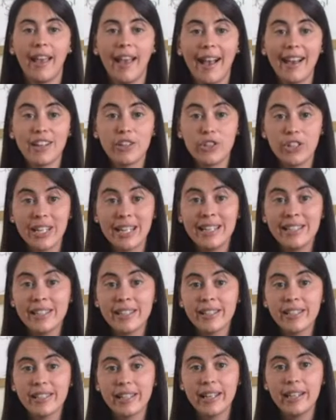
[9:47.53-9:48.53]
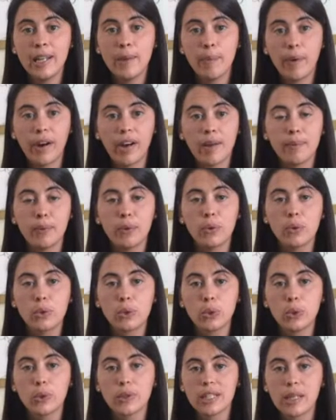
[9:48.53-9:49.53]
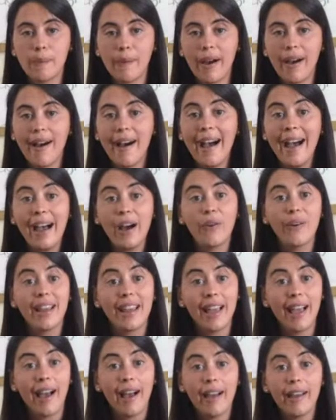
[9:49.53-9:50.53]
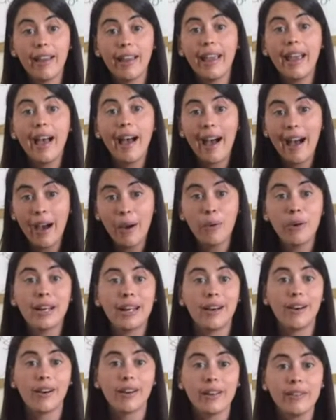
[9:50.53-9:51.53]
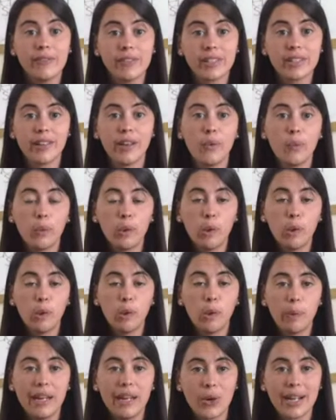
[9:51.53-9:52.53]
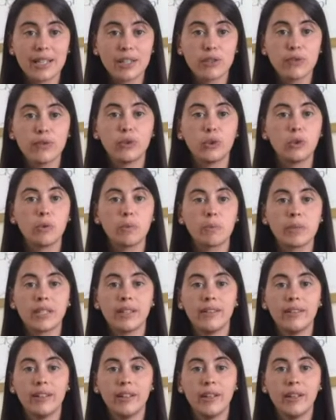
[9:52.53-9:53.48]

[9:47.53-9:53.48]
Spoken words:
And Jesus in the Bible talks about how our lives will be transformed